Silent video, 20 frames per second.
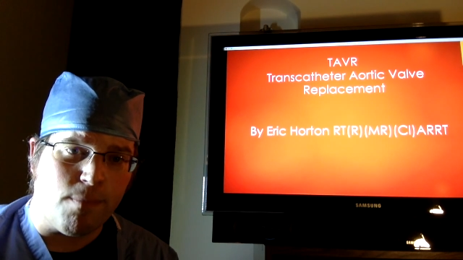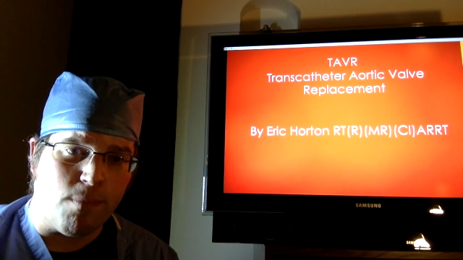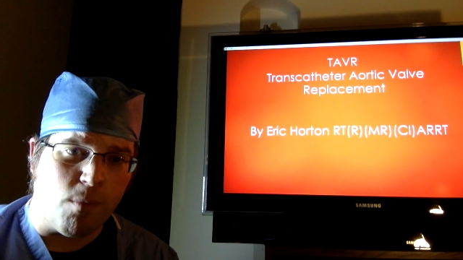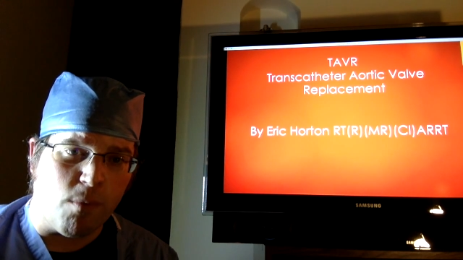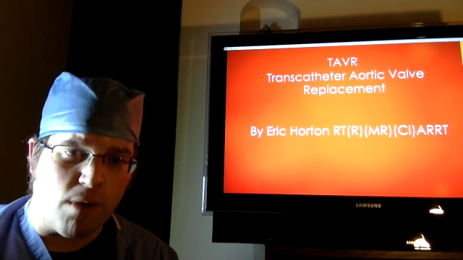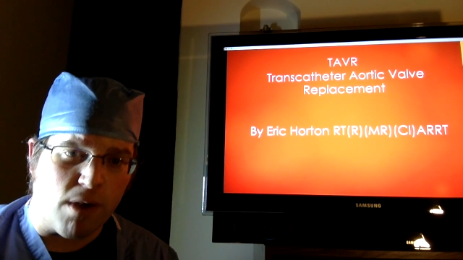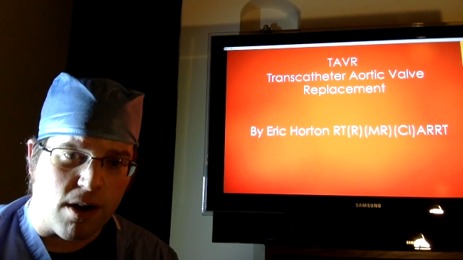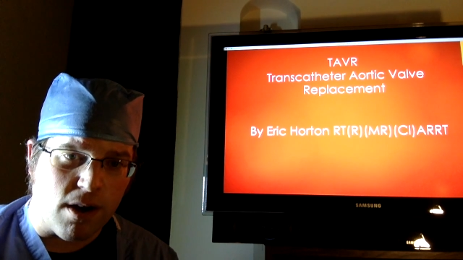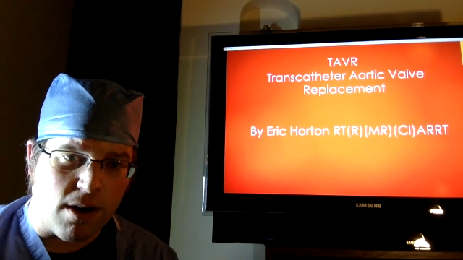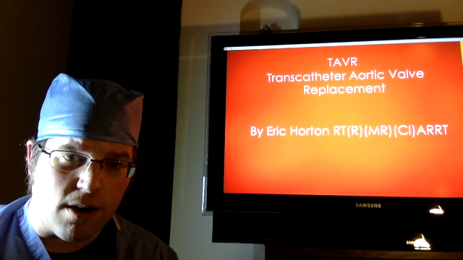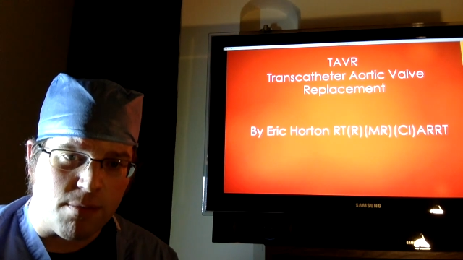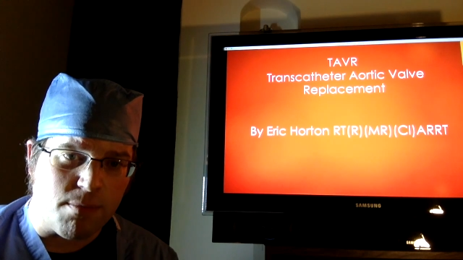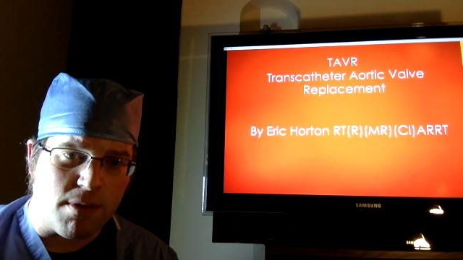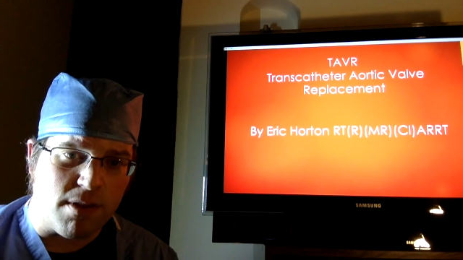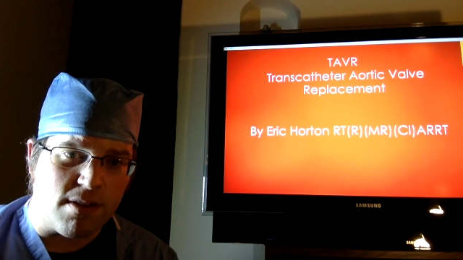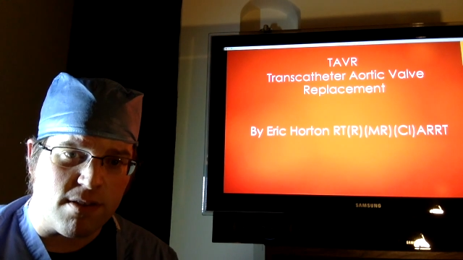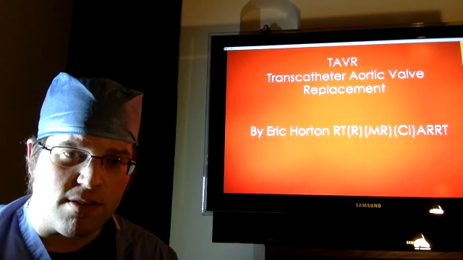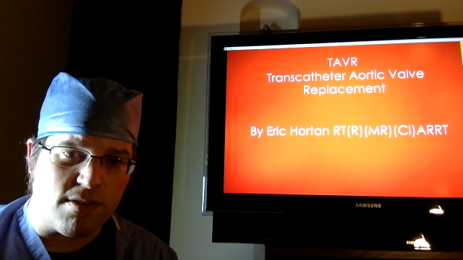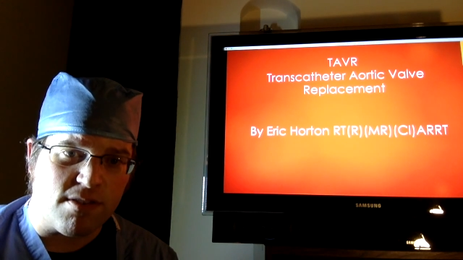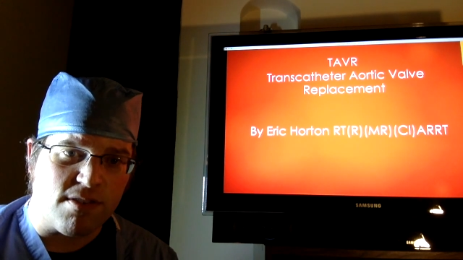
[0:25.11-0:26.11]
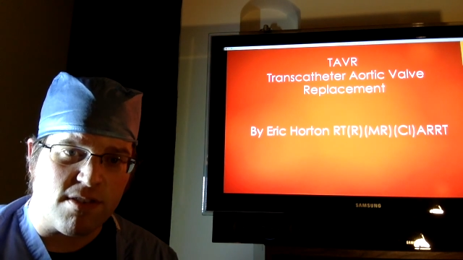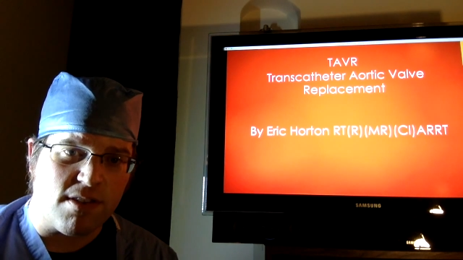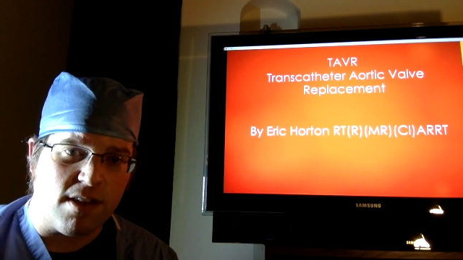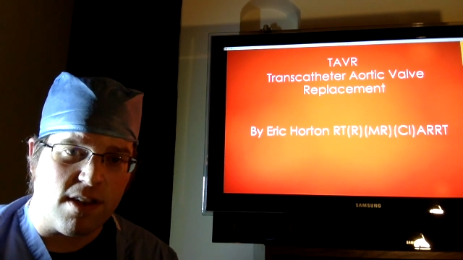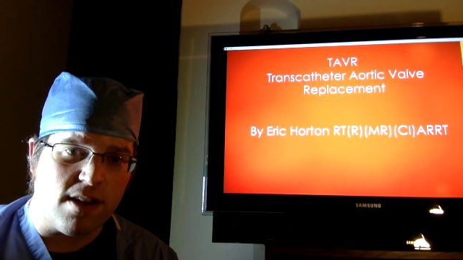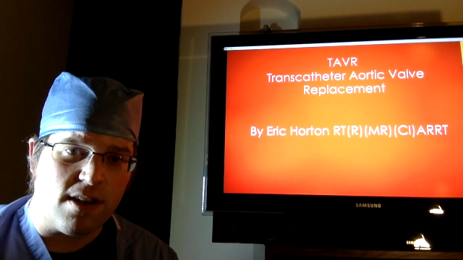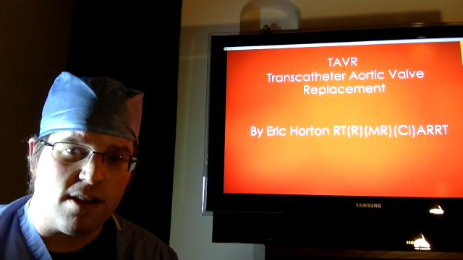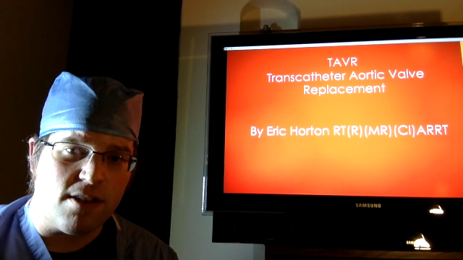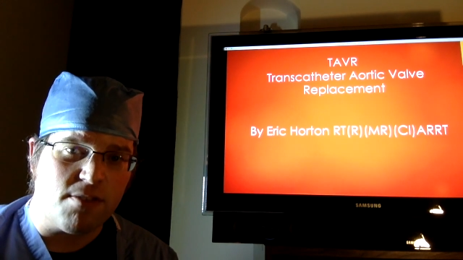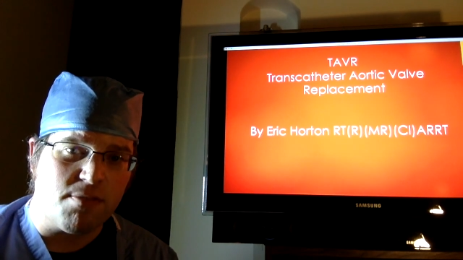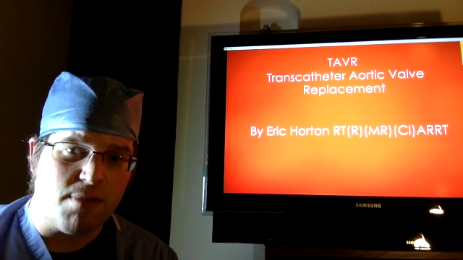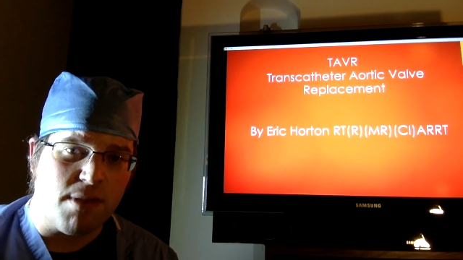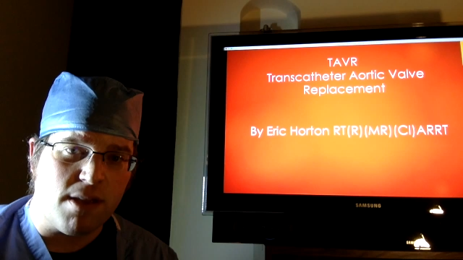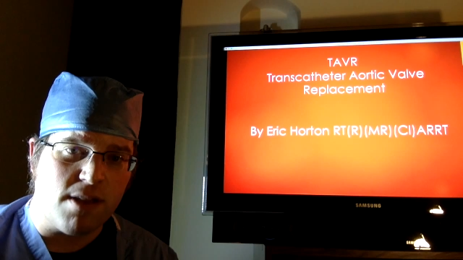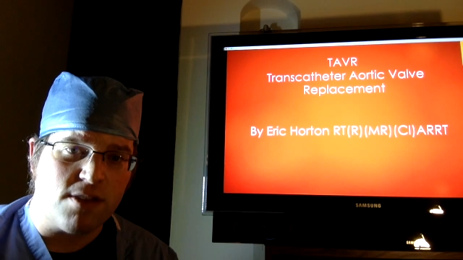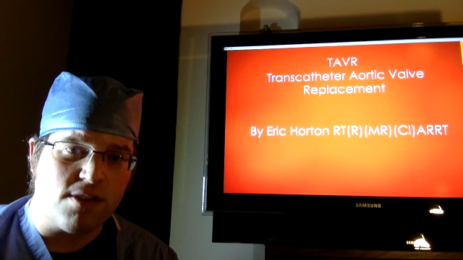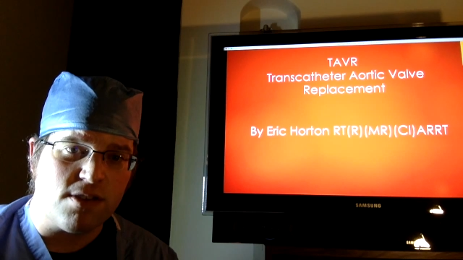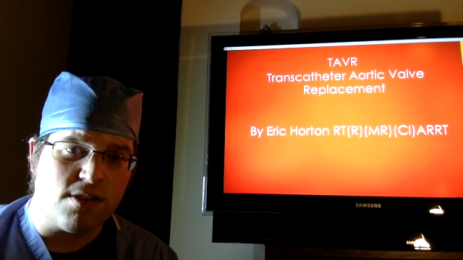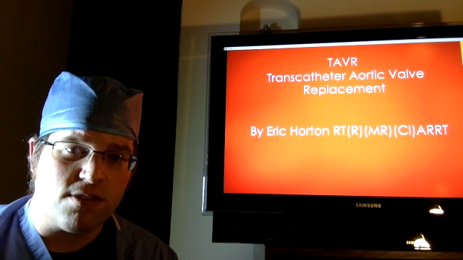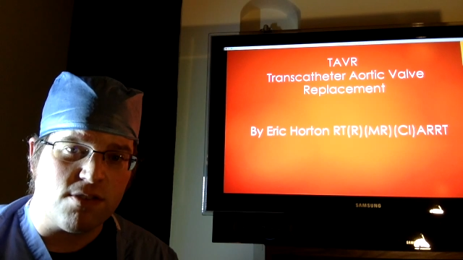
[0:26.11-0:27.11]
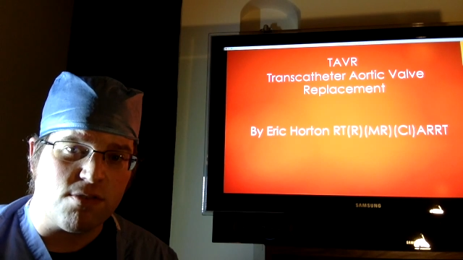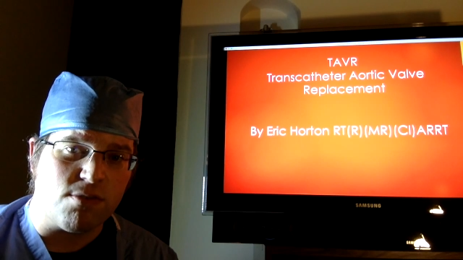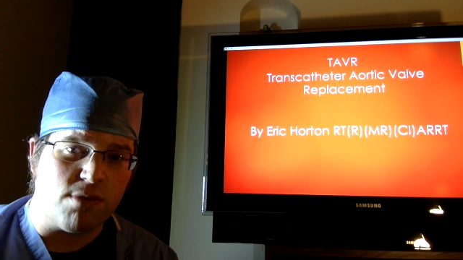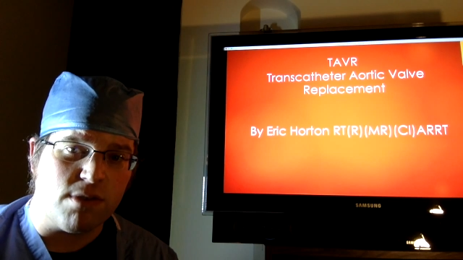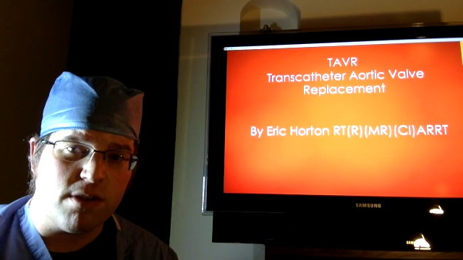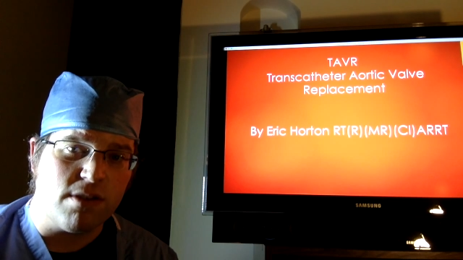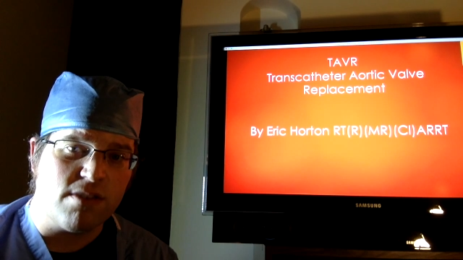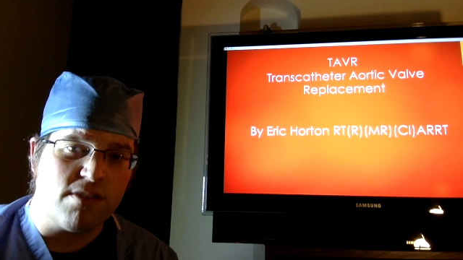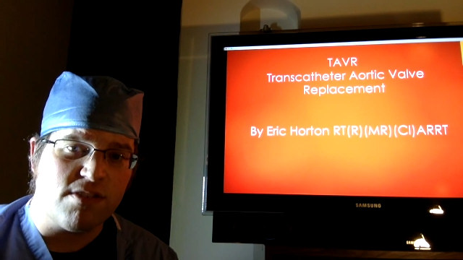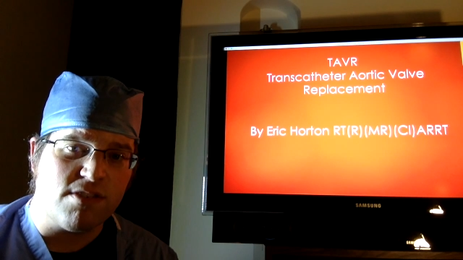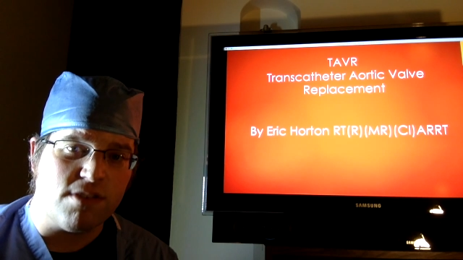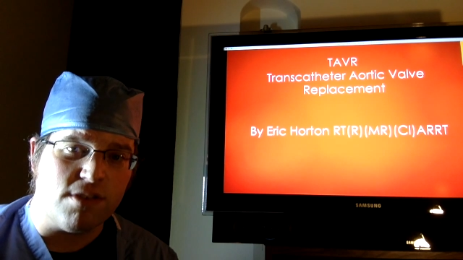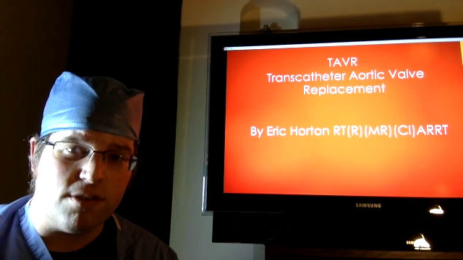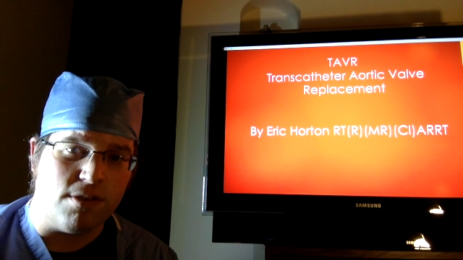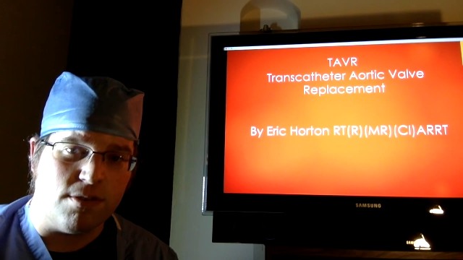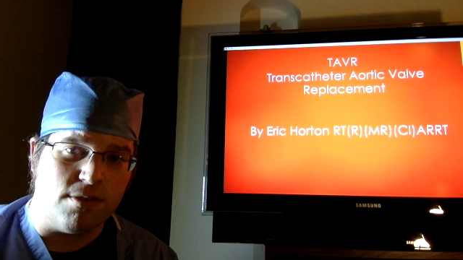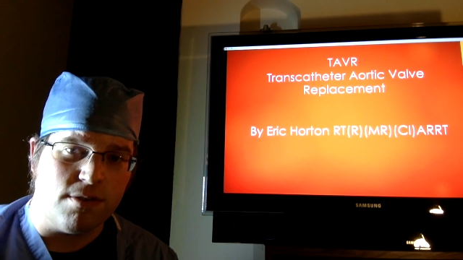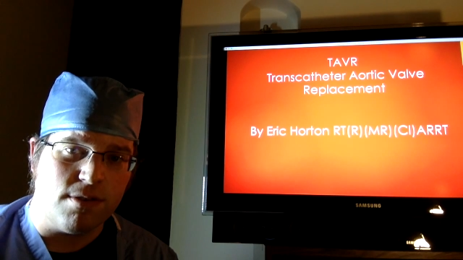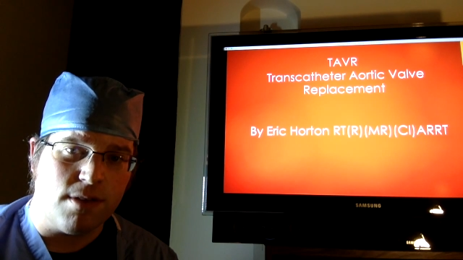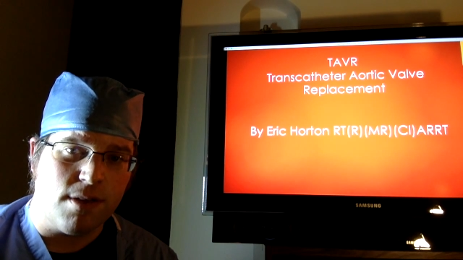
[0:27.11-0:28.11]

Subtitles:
we're going to be seeing these patients real soon.